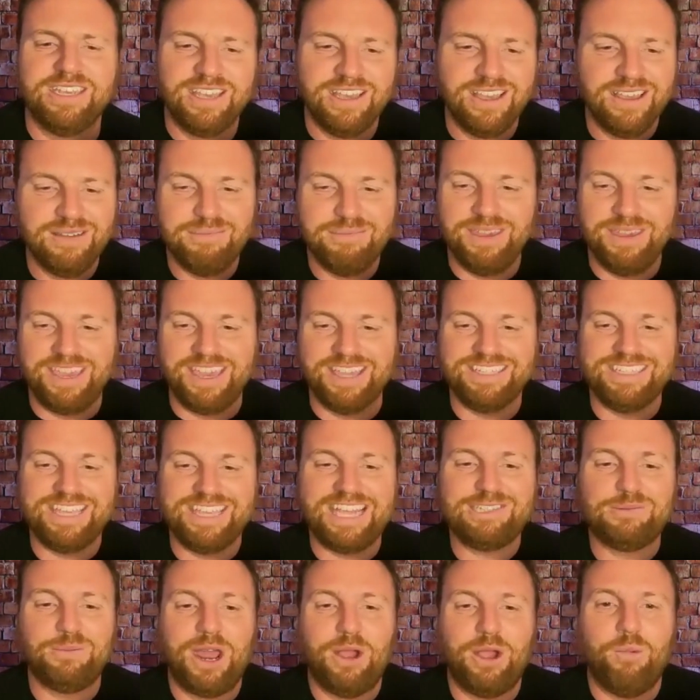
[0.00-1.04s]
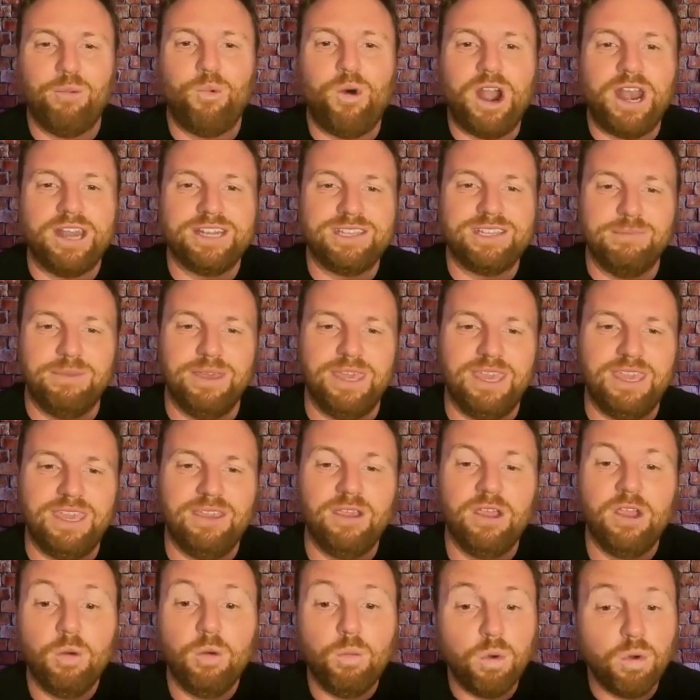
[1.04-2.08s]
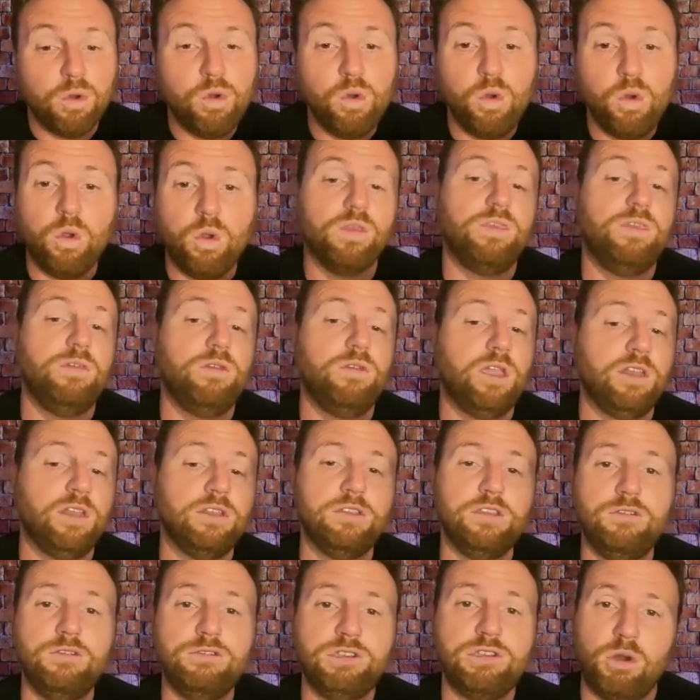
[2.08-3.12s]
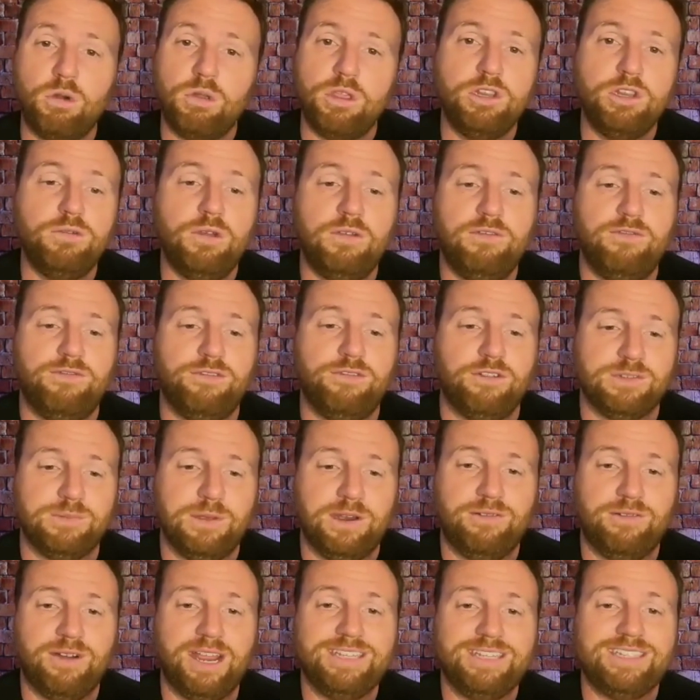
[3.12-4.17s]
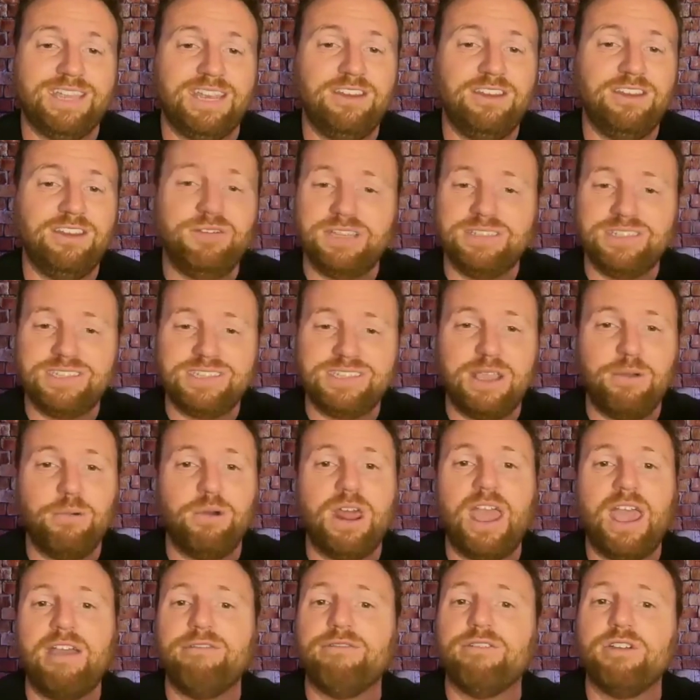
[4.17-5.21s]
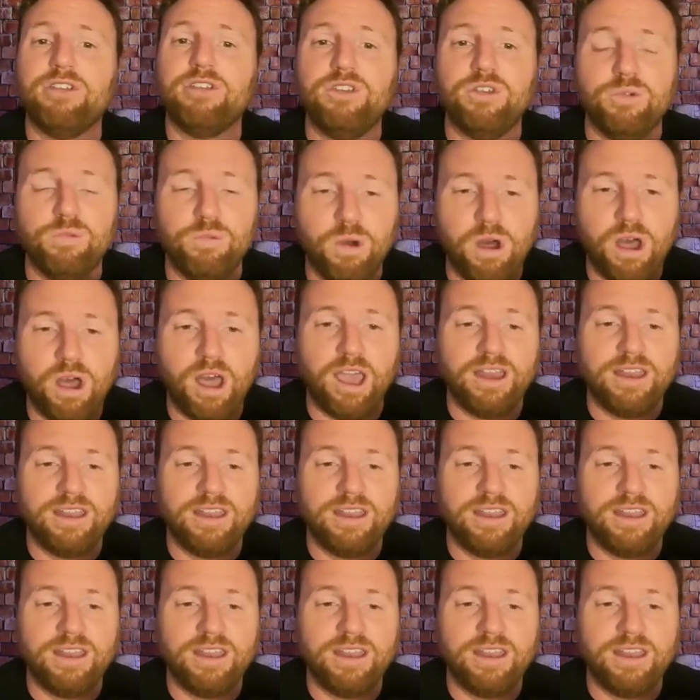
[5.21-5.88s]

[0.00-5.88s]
because that's what I want it to be. Well, cool. You totally do have your First Amendment rights and you can say whatever you want,